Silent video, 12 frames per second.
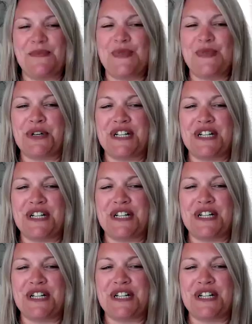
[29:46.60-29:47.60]
good points,
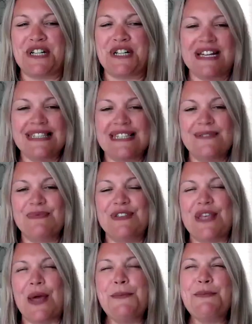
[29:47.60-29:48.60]
good points.
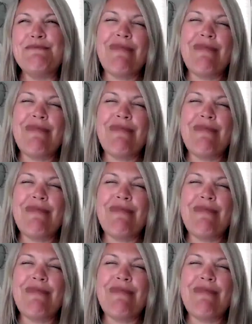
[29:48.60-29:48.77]
So